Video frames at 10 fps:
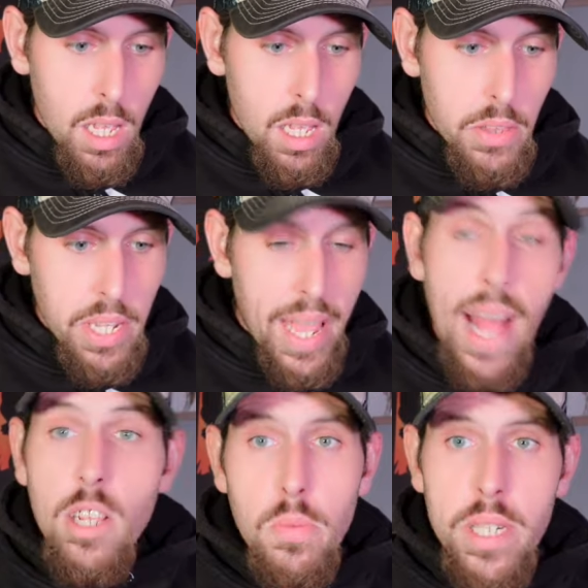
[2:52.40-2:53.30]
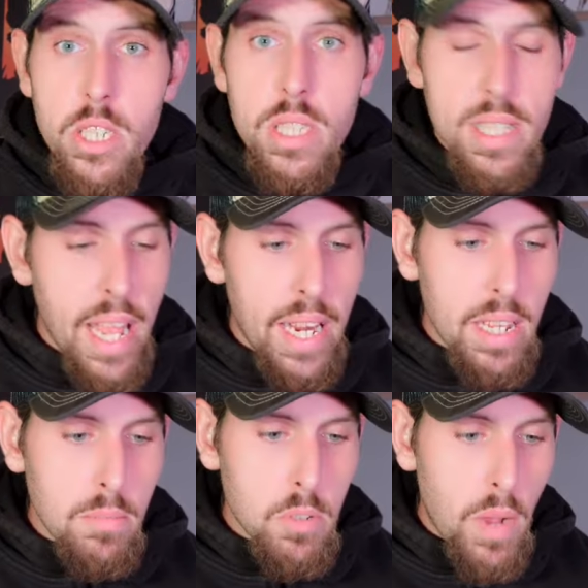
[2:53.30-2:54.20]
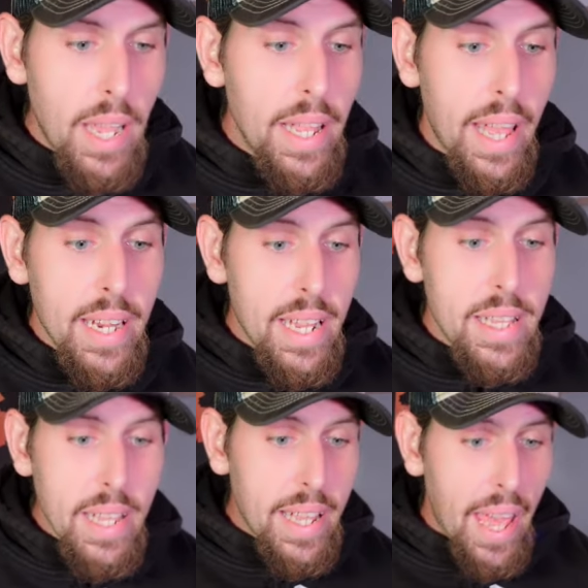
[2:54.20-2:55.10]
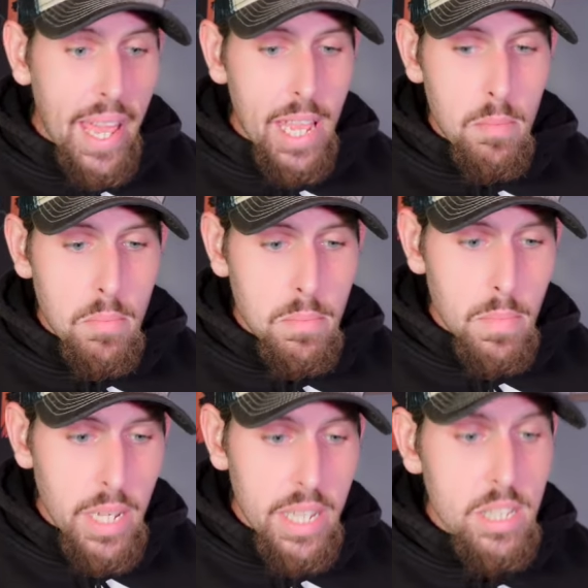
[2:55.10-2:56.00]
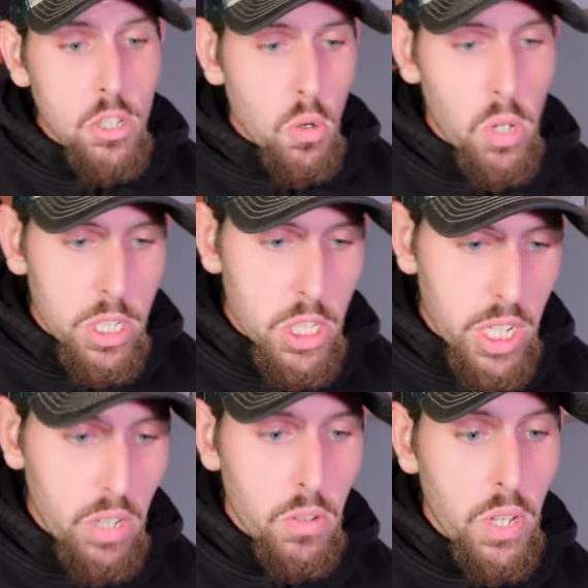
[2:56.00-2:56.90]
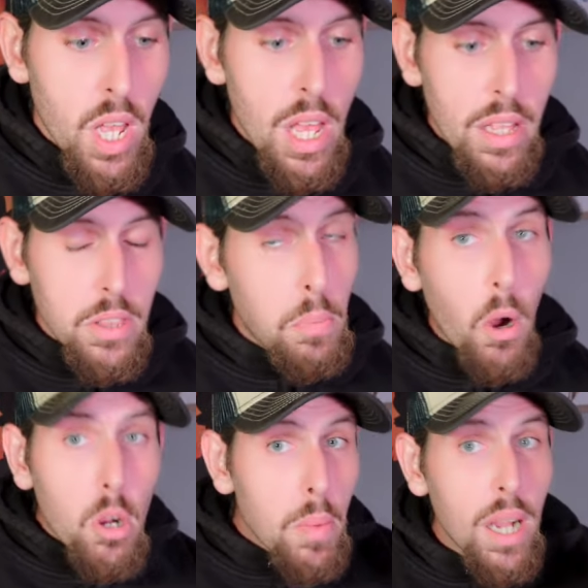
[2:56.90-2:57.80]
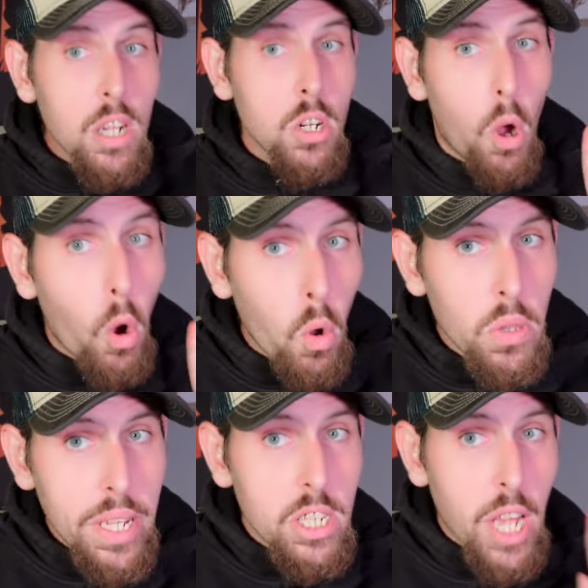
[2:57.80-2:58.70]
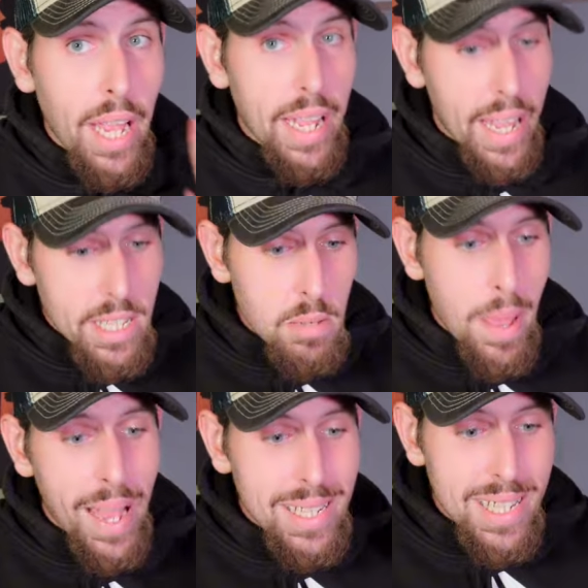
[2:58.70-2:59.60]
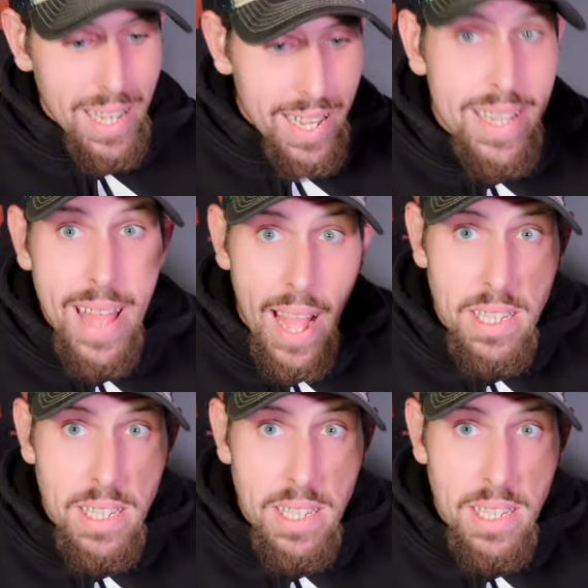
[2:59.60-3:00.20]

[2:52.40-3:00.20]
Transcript: the Galar region stadiums, right? And in the game, in Sword and Shield, the Pokemon could only Gigantamax in that